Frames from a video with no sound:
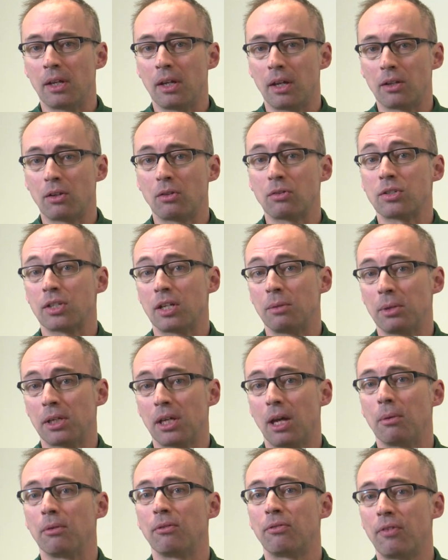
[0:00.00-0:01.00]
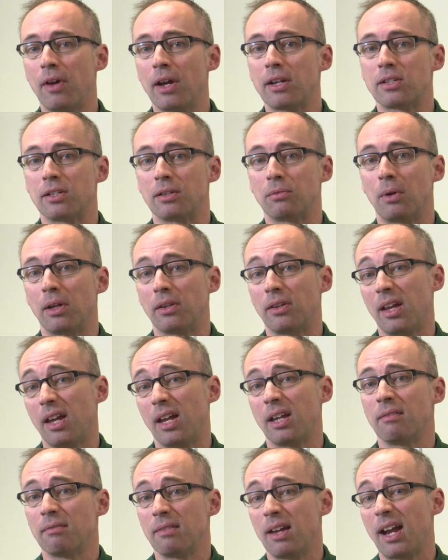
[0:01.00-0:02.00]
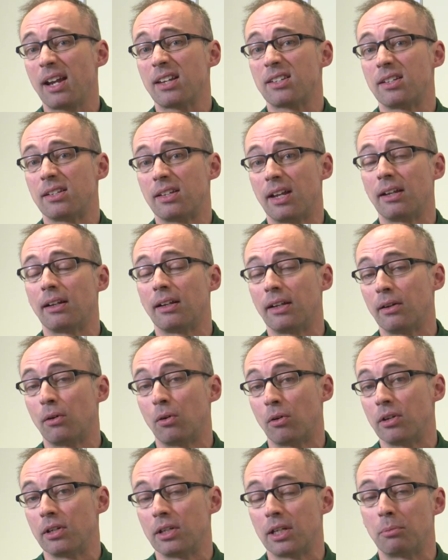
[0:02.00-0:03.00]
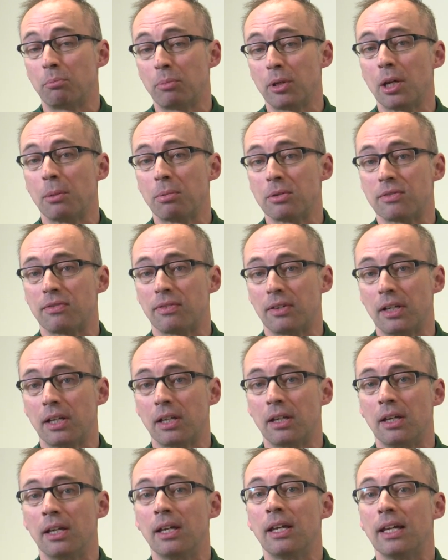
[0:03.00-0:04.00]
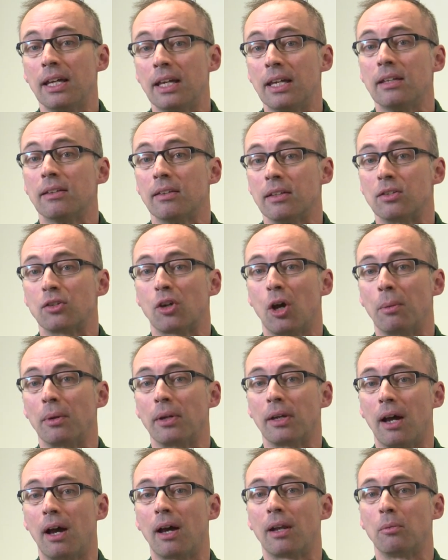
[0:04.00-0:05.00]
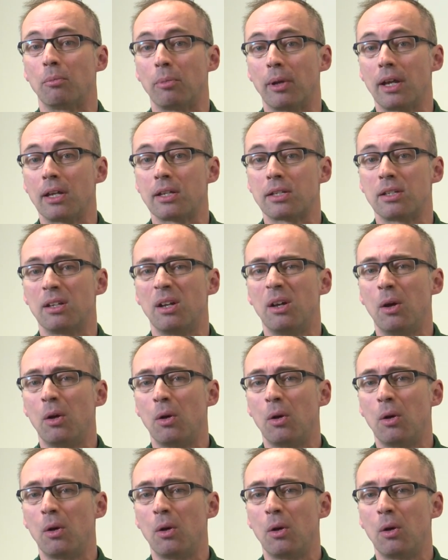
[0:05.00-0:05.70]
and dogs can become infected when they accidentally or indeed purposefully eat these common garden pests